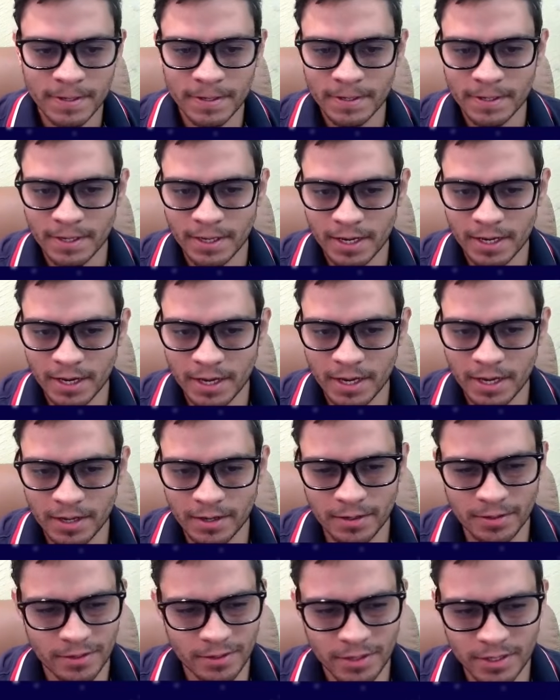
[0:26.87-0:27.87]

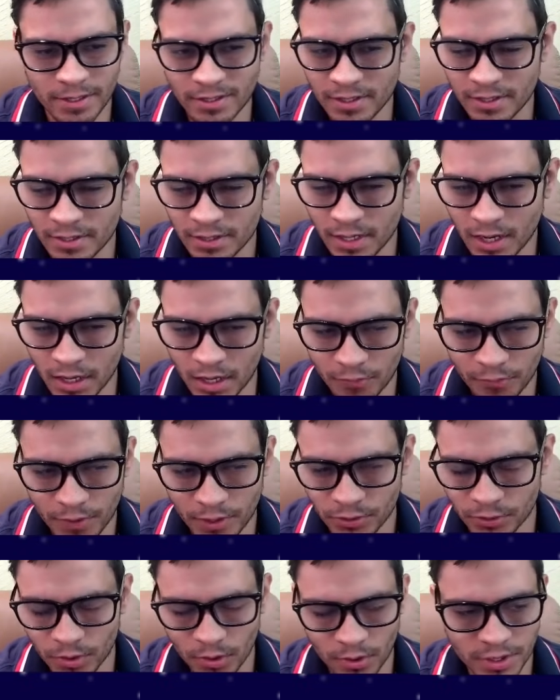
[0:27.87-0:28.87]
and this is kind of a
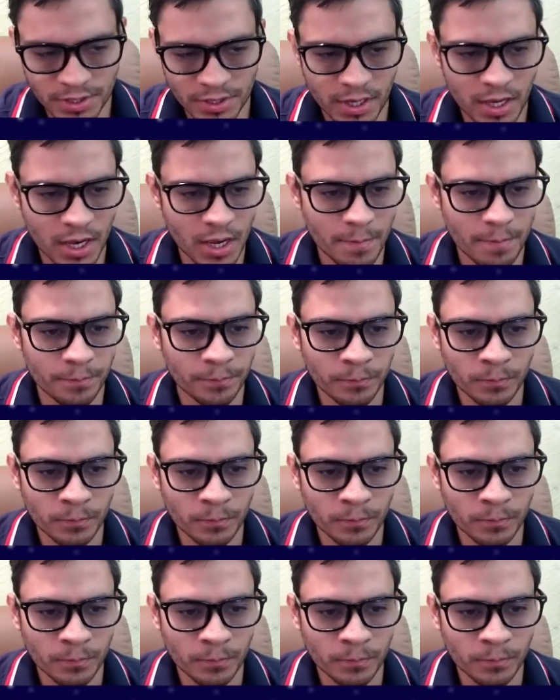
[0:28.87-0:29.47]
drawish game.